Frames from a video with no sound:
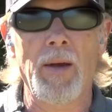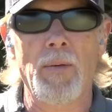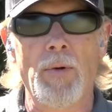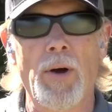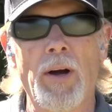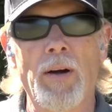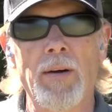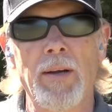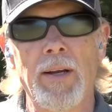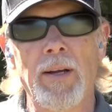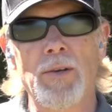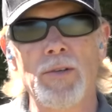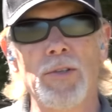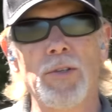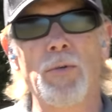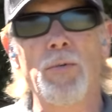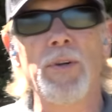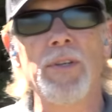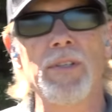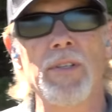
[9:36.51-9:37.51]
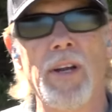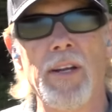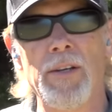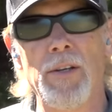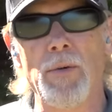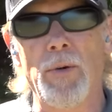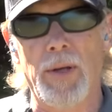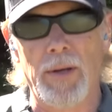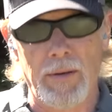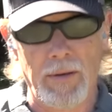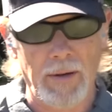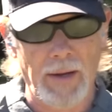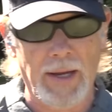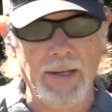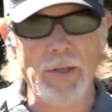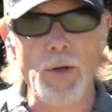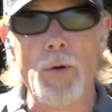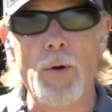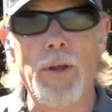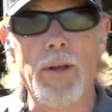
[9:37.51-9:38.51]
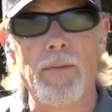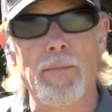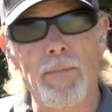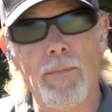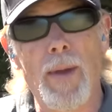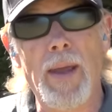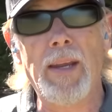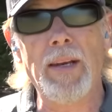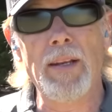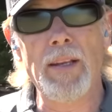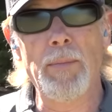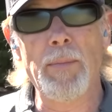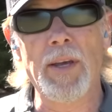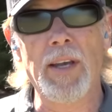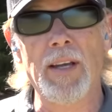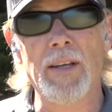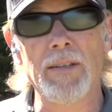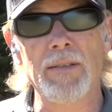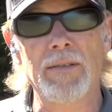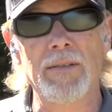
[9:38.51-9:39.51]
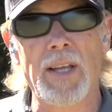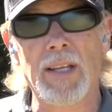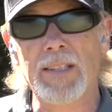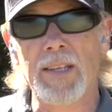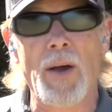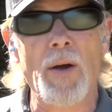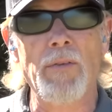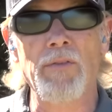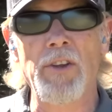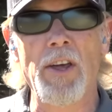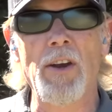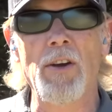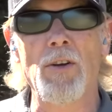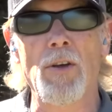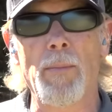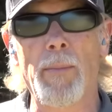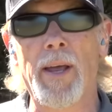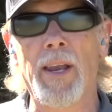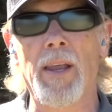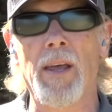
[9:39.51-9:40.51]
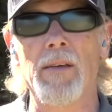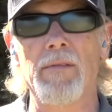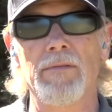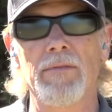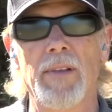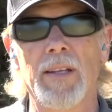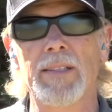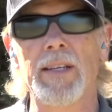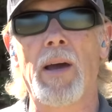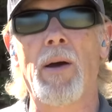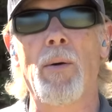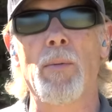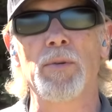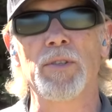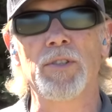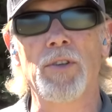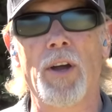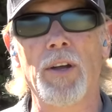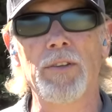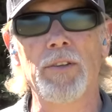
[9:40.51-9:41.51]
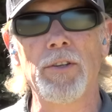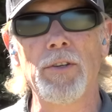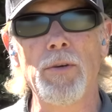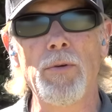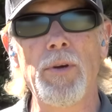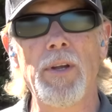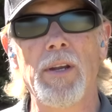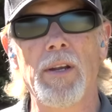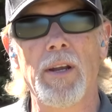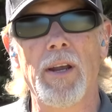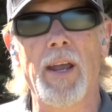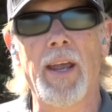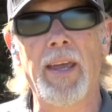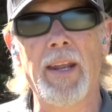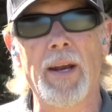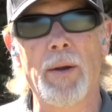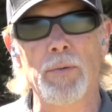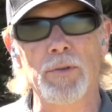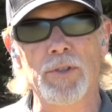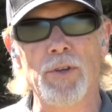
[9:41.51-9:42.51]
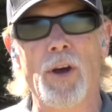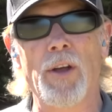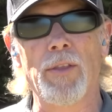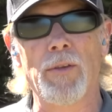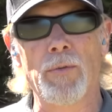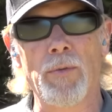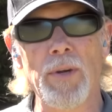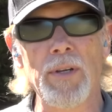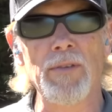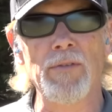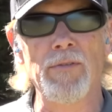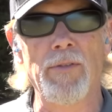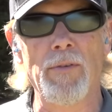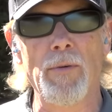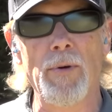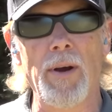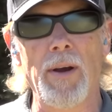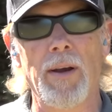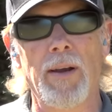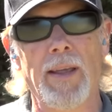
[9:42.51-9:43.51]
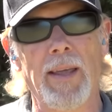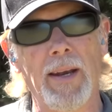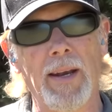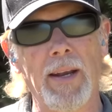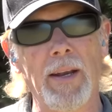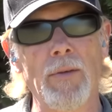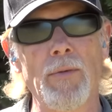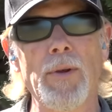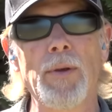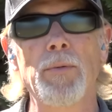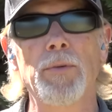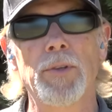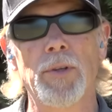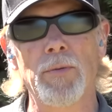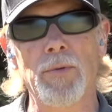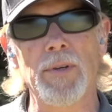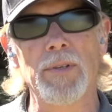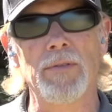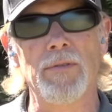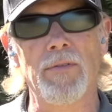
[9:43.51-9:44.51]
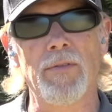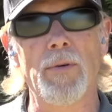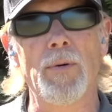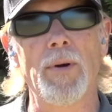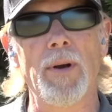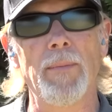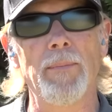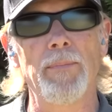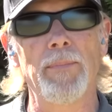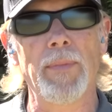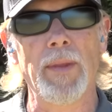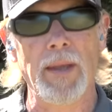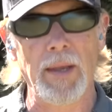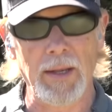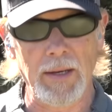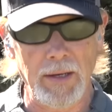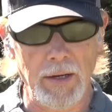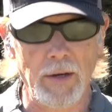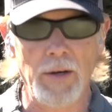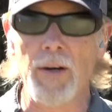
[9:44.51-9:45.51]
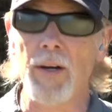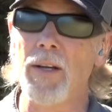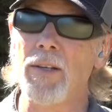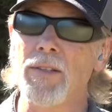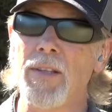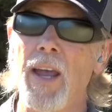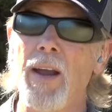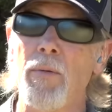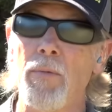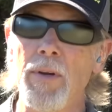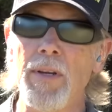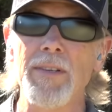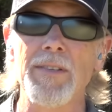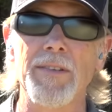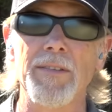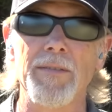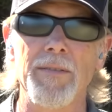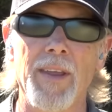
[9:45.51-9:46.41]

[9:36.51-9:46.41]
Well, here's the reason I do it. I do it mainly because that's how I've done it all my life. That's how I was taught to do it, and I was taught the reason for it, and I agree with the reason for it. And here is that reason.